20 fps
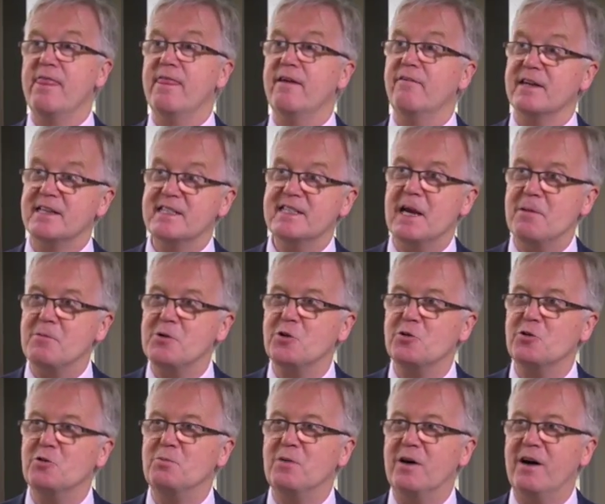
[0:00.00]
They're
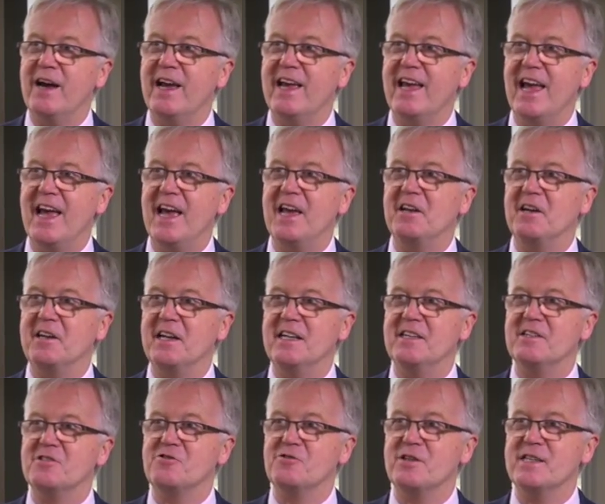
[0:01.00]
exceptional by airline
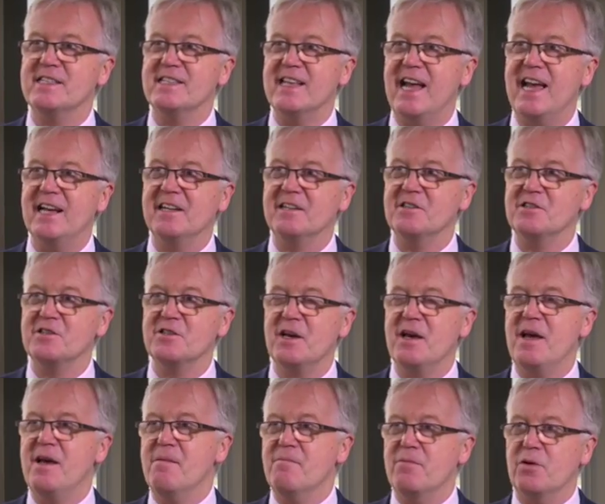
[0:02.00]
industry standards,
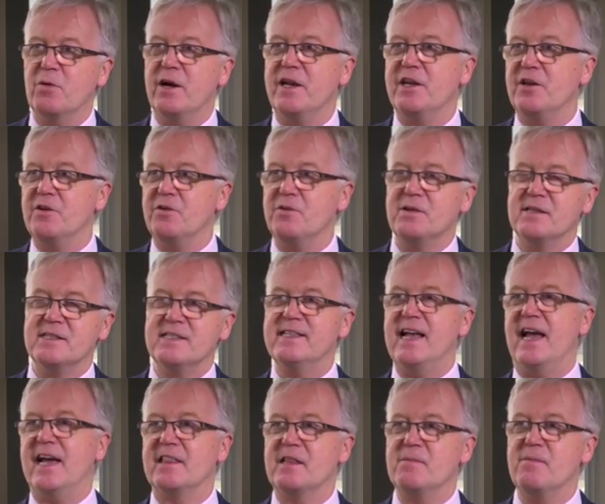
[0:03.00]
but when you
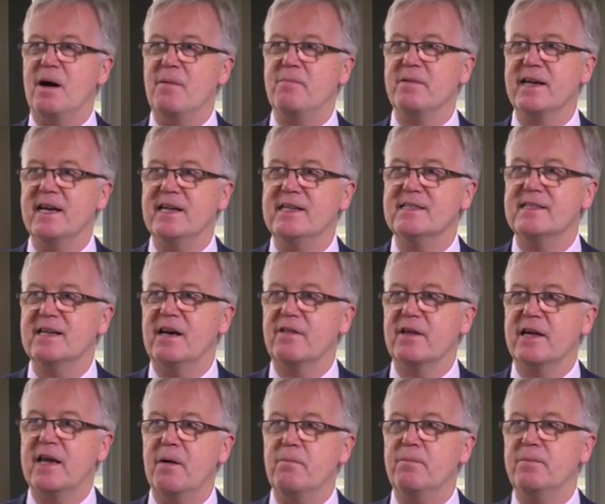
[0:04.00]
stack them up against other
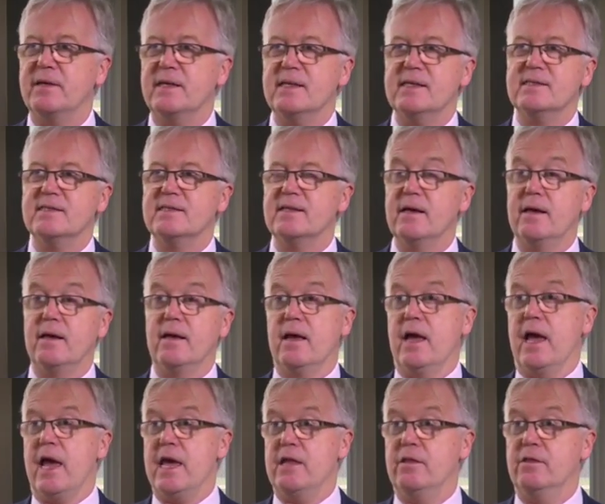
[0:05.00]
companies
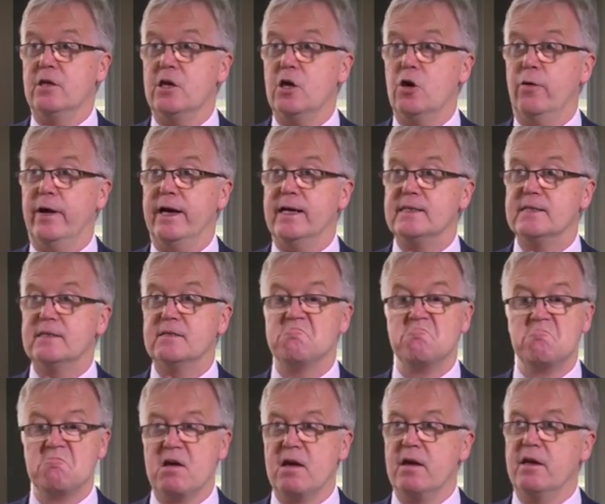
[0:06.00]
in the US,
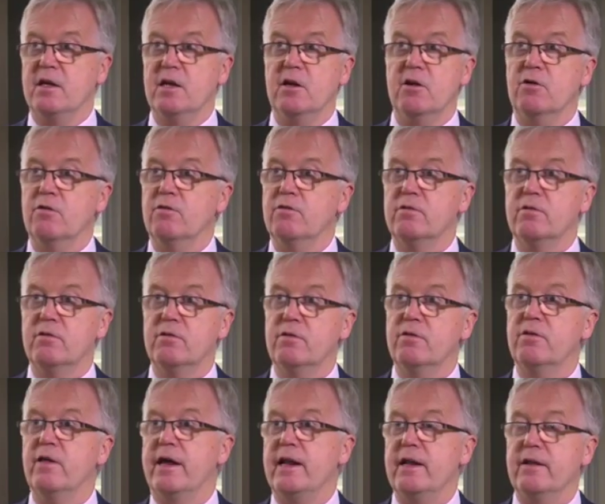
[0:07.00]

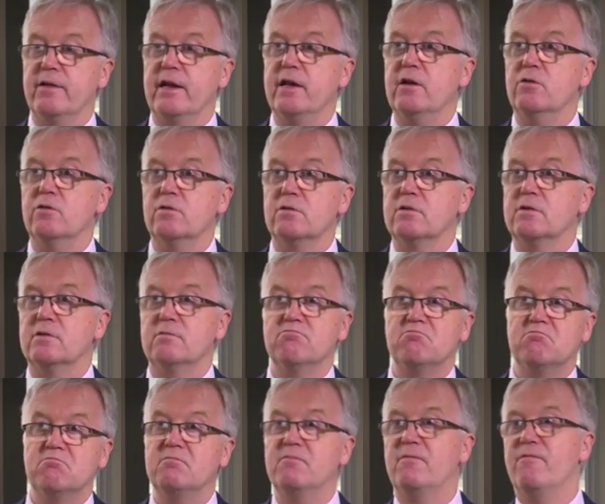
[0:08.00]
they look
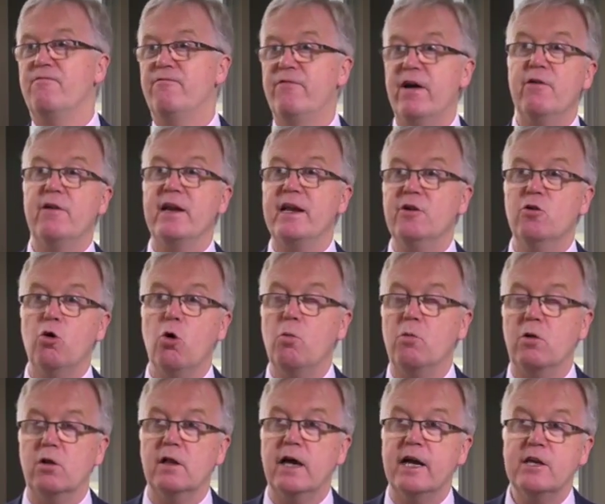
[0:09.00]
very
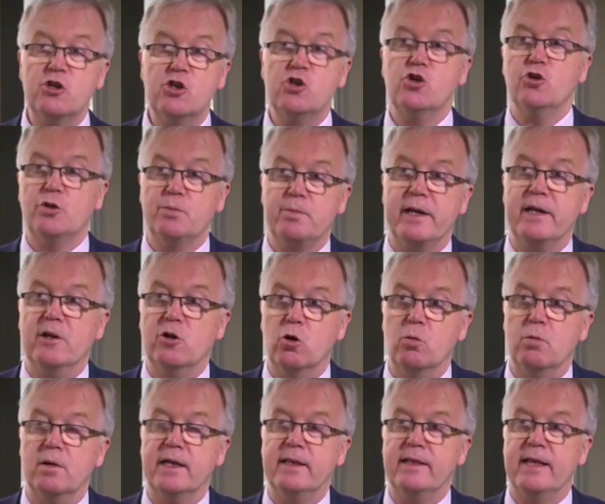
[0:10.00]
normal and should be
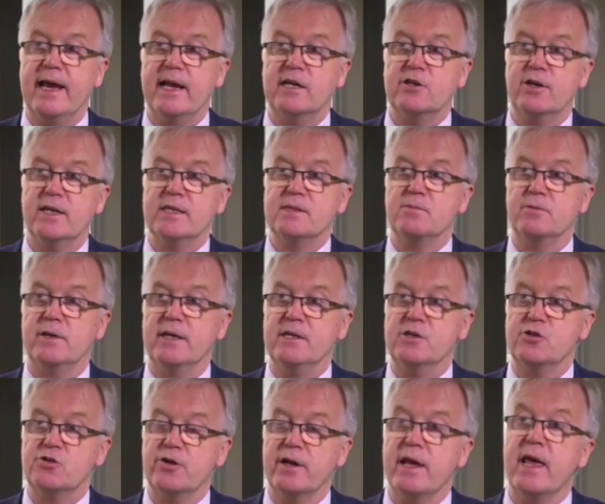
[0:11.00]
normal in the air transport
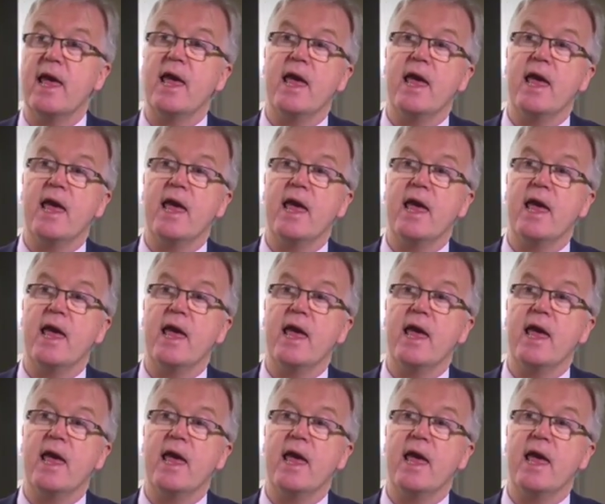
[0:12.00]
industry